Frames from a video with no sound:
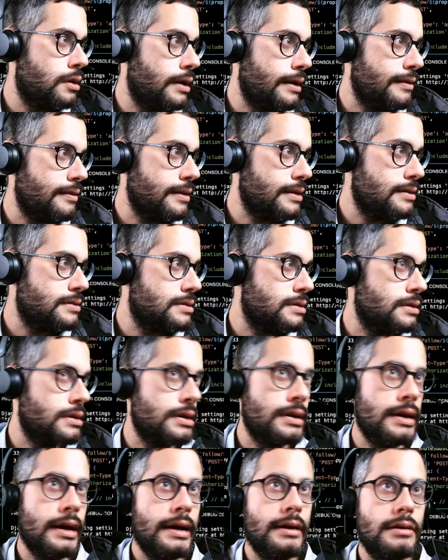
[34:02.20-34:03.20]
I think it's in
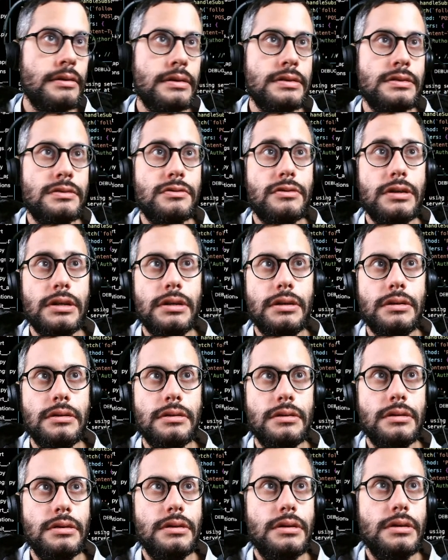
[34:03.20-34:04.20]
the, let's try here.
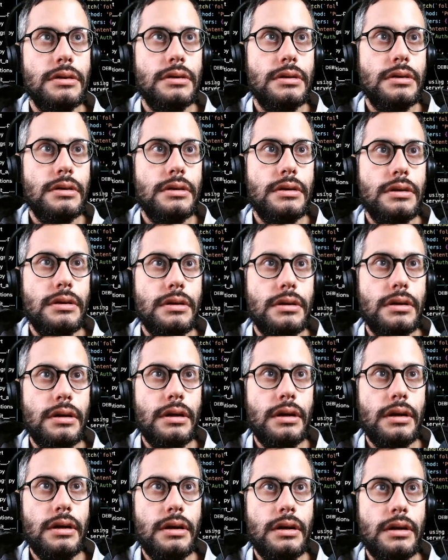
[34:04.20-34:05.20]

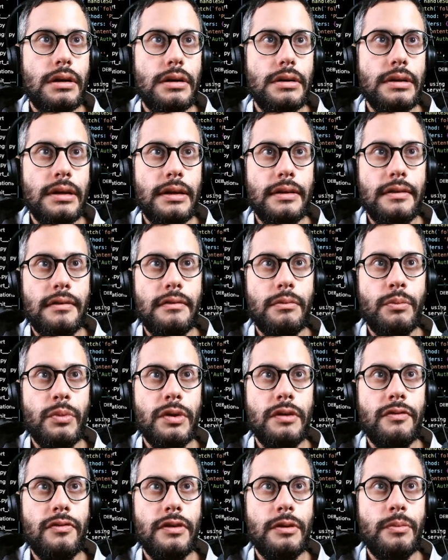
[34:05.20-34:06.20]
Yeah, this would be
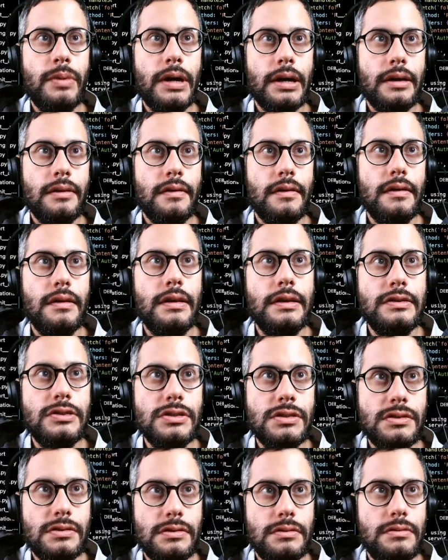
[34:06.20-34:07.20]
feedback index. Let's
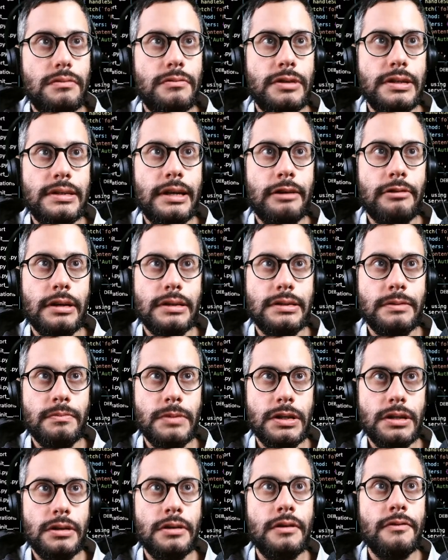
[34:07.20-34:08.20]
just redirect them
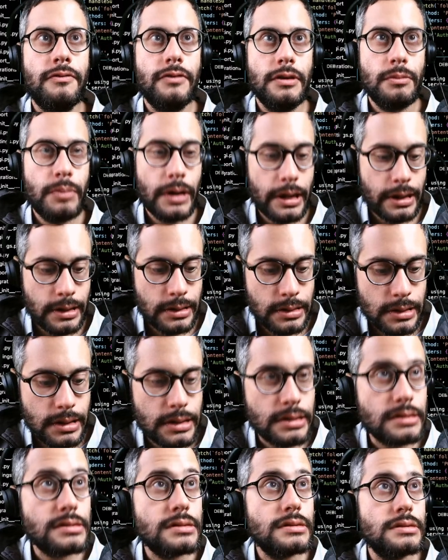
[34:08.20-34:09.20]
here, feedback
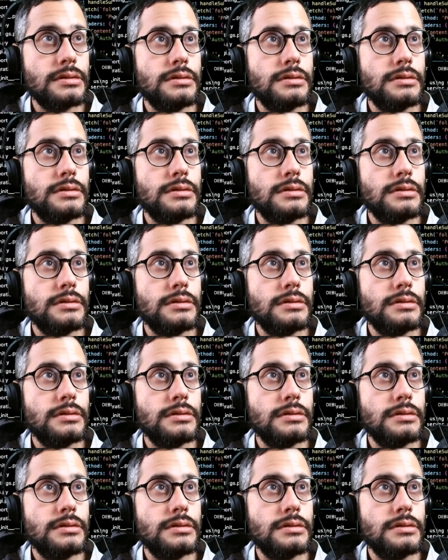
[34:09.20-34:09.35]
index.